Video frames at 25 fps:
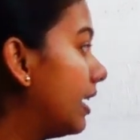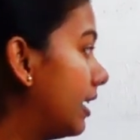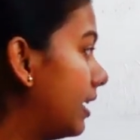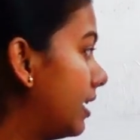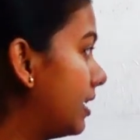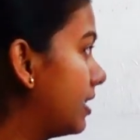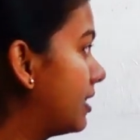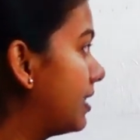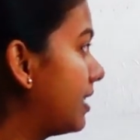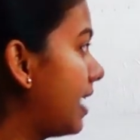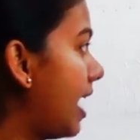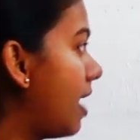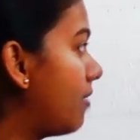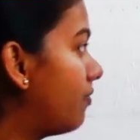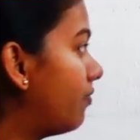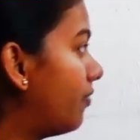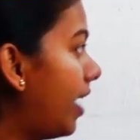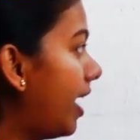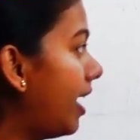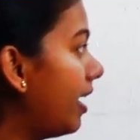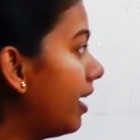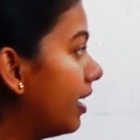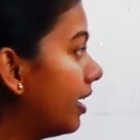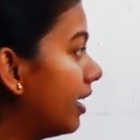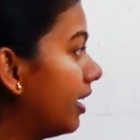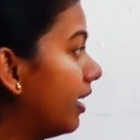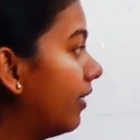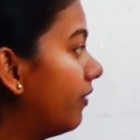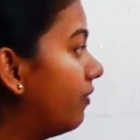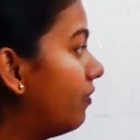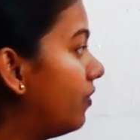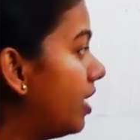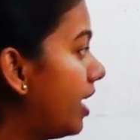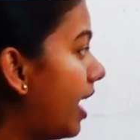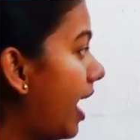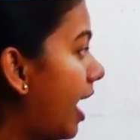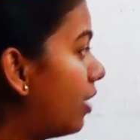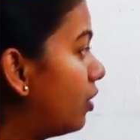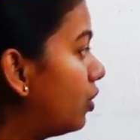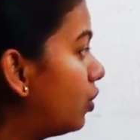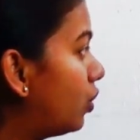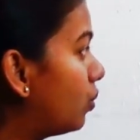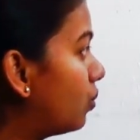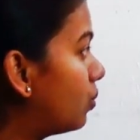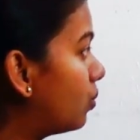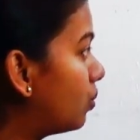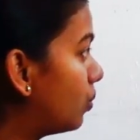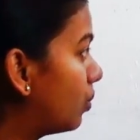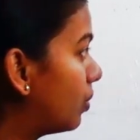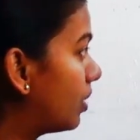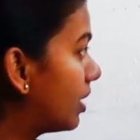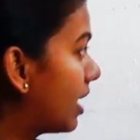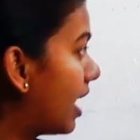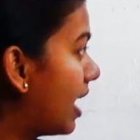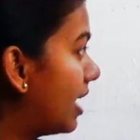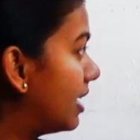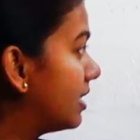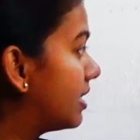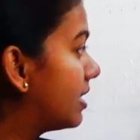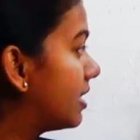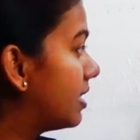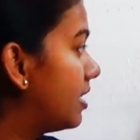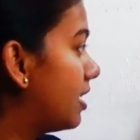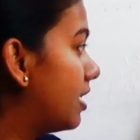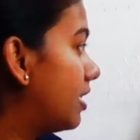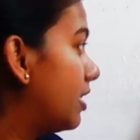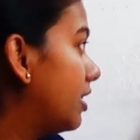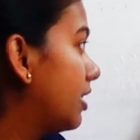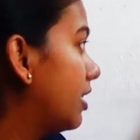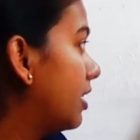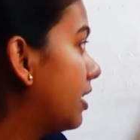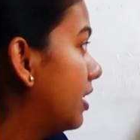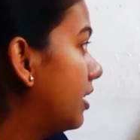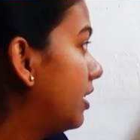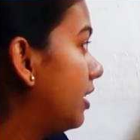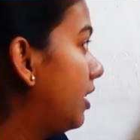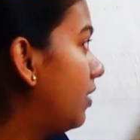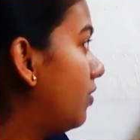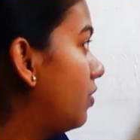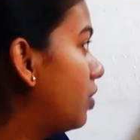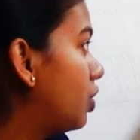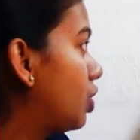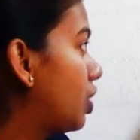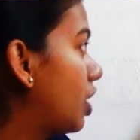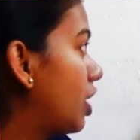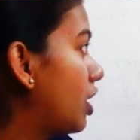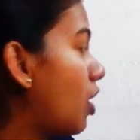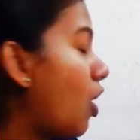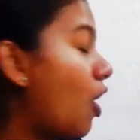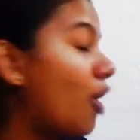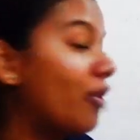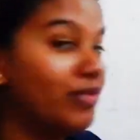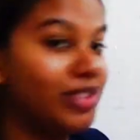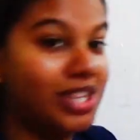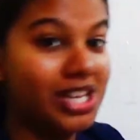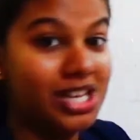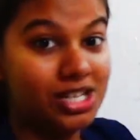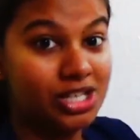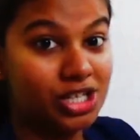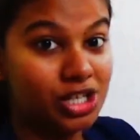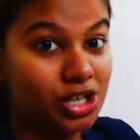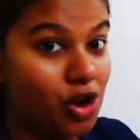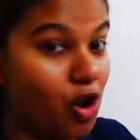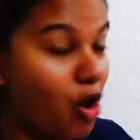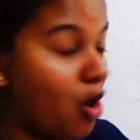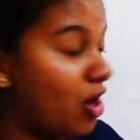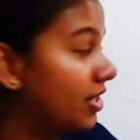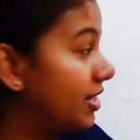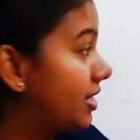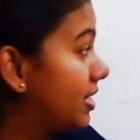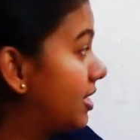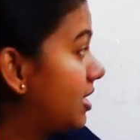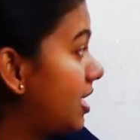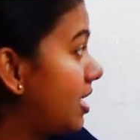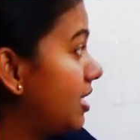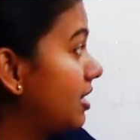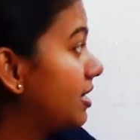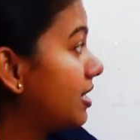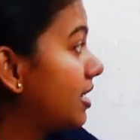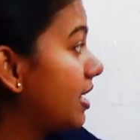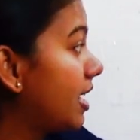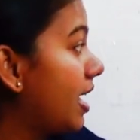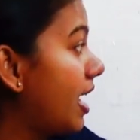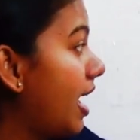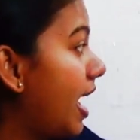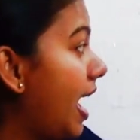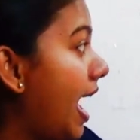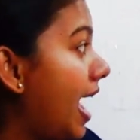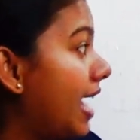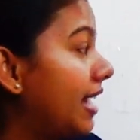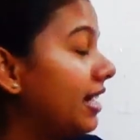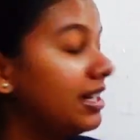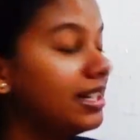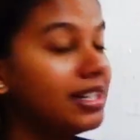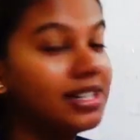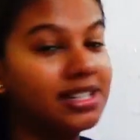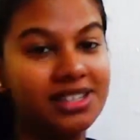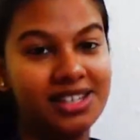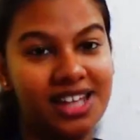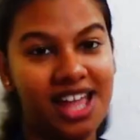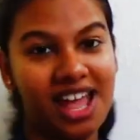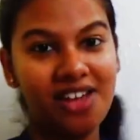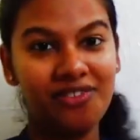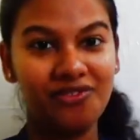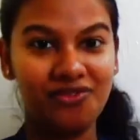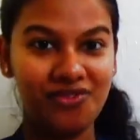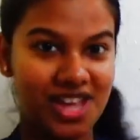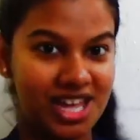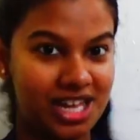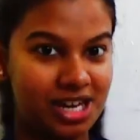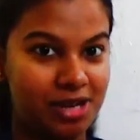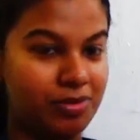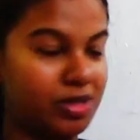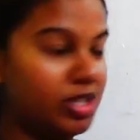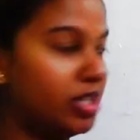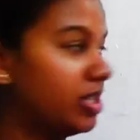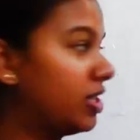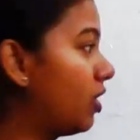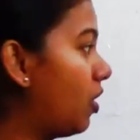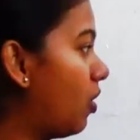Same way, we have to consider division of each constants and their variables.